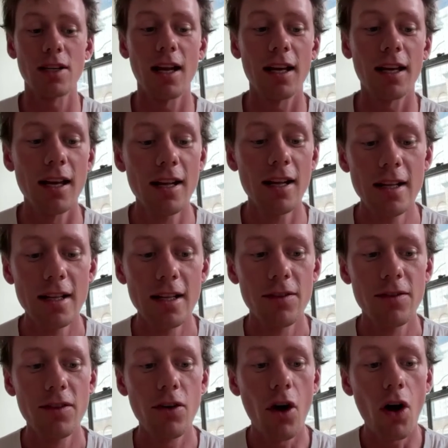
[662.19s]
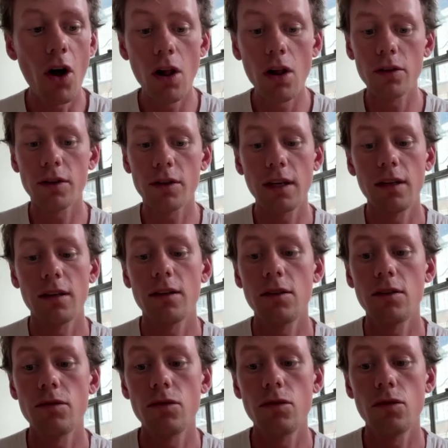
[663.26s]
like, they're all
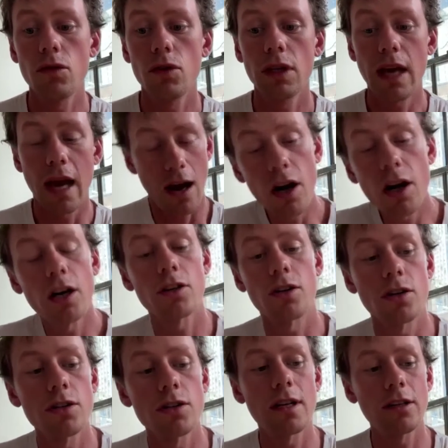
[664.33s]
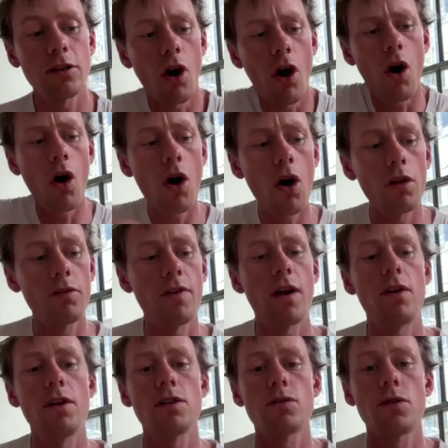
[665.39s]
characters, like they're all
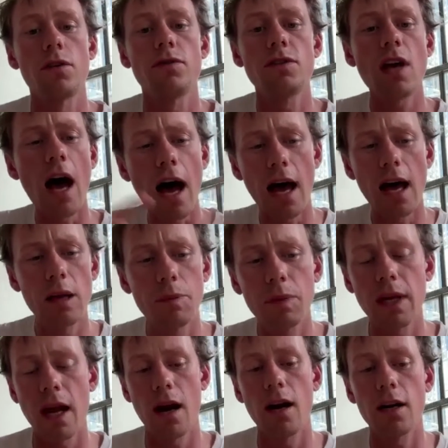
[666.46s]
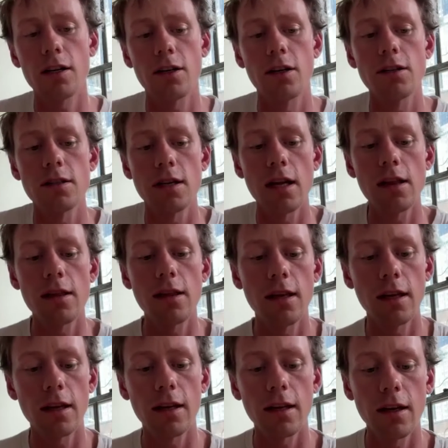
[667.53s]
very sort of type characters, and I
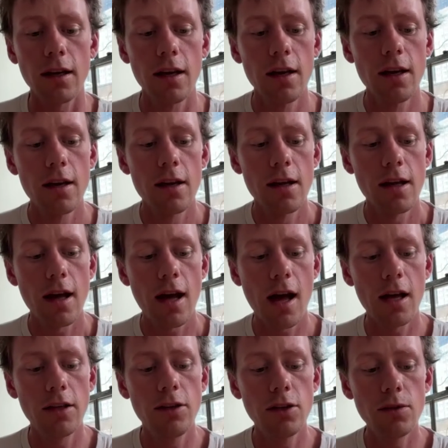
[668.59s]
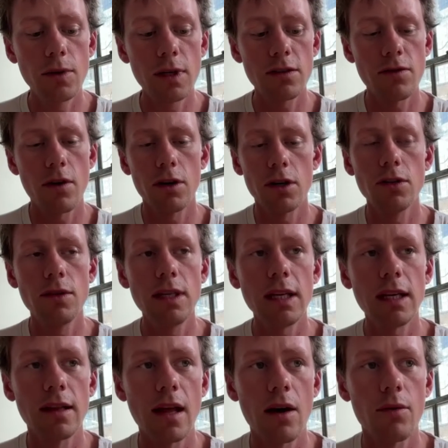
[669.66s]
think Ewan is very unique
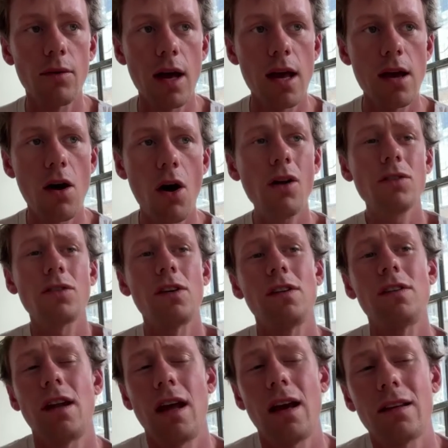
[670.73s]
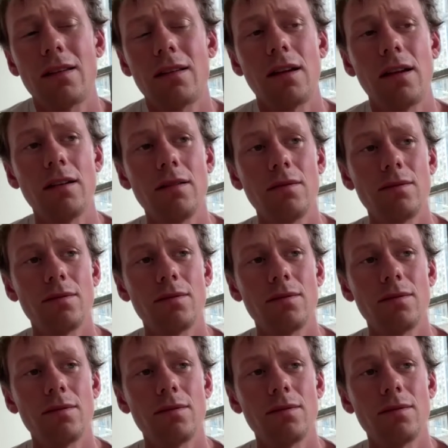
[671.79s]
in that way. Also, he's an excellent